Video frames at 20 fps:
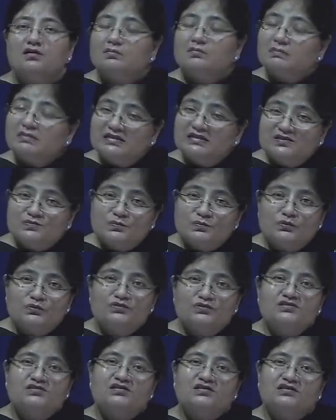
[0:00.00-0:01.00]
Please
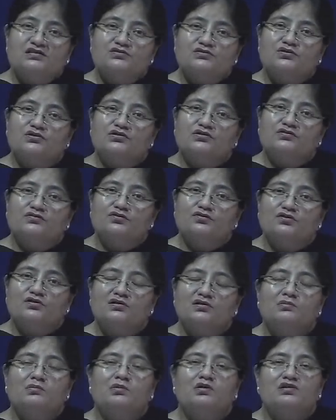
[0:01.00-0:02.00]
post things on the
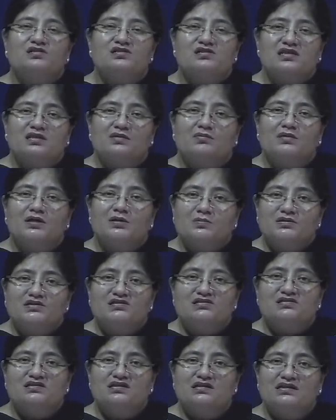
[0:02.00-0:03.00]
forum or send me a
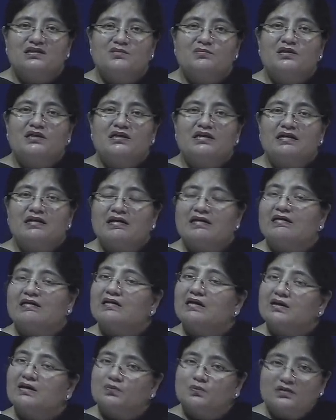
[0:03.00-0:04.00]
personal email
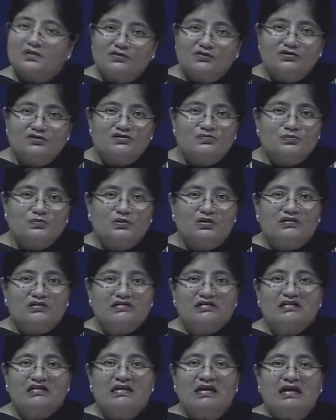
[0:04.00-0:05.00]
and I will
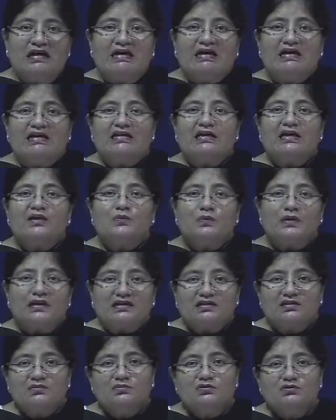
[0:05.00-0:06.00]
respond. And I
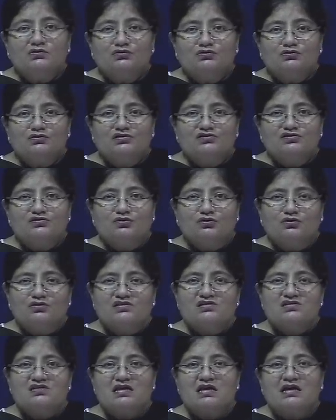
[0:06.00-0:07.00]
welcome you to this
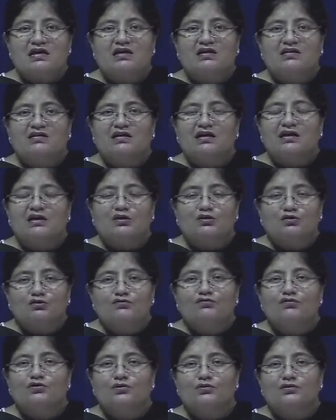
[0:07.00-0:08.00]
course, and I look
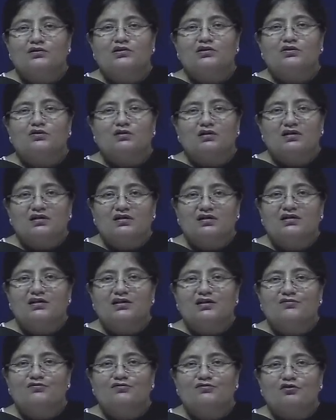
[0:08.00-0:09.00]
forward to
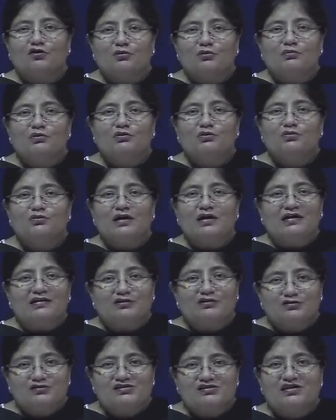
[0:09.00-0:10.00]
learning from you and
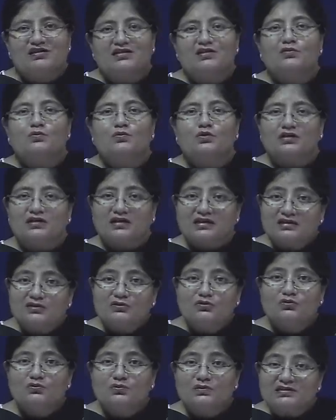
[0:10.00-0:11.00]
to sharing what I
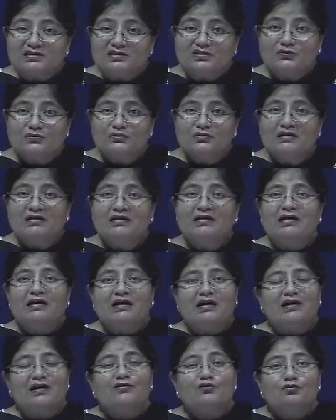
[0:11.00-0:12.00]
know with you,
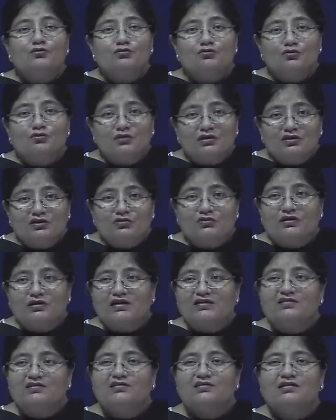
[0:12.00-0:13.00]
and to growing
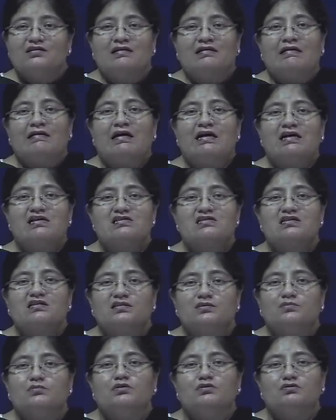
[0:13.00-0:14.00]
together as a
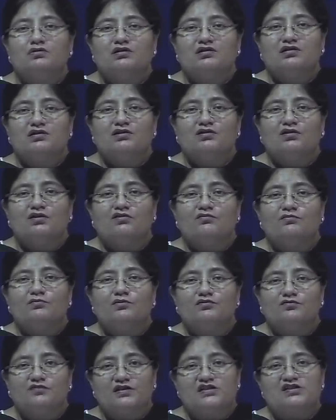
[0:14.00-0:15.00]
community of
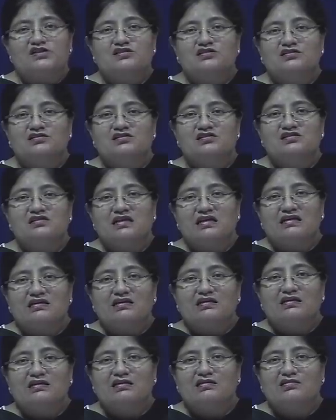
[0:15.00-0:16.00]
professionals
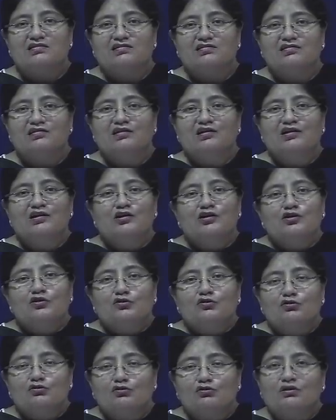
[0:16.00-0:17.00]
dedicated
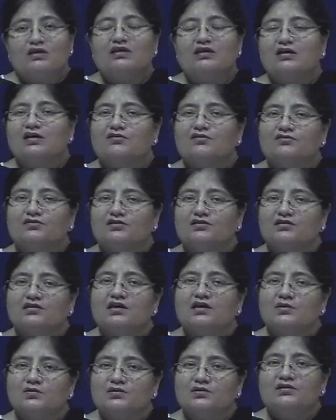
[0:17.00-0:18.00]
to looking after
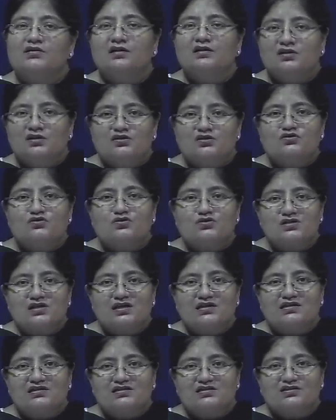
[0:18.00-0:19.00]
our
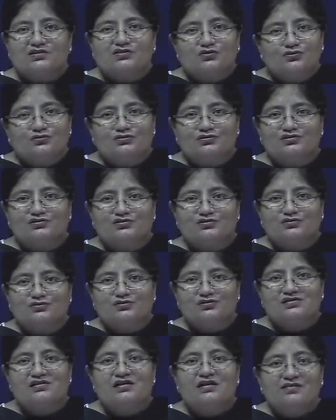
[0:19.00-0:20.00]
society through this
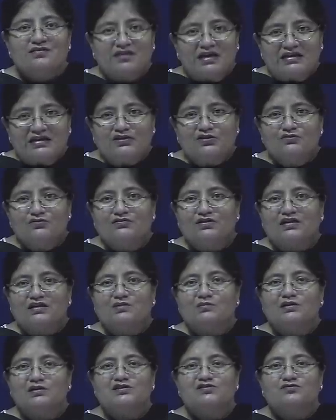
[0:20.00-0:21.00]
course. Thank you very
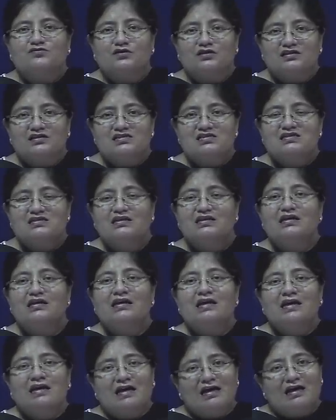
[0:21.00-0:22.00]
much for listening,
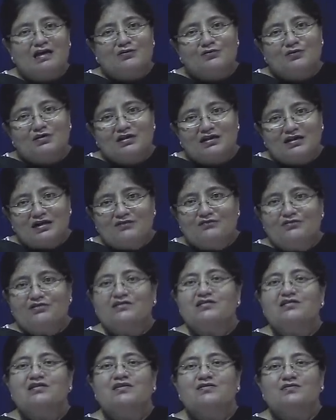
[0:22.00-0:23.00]
and
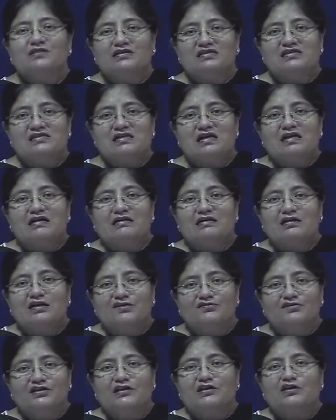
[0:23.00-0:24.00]
we'll start
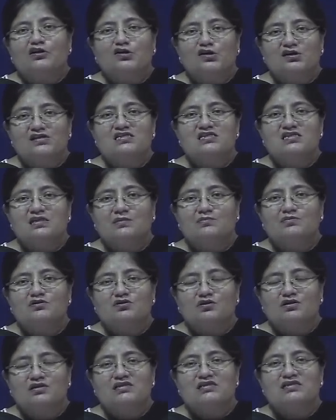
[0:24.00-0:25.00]
covering concepts
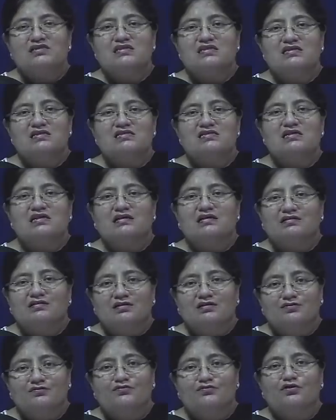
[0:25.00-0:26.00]
on CSR
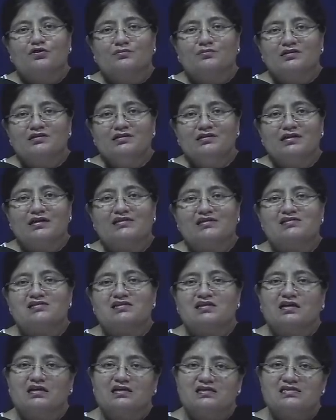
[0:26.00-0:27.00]
from the
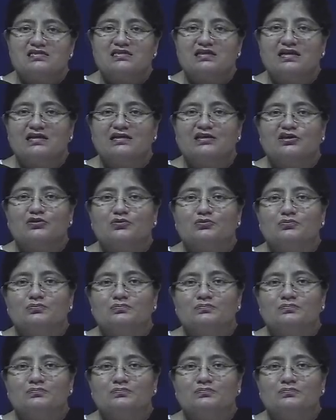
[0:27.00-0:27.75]
next class. Thank you.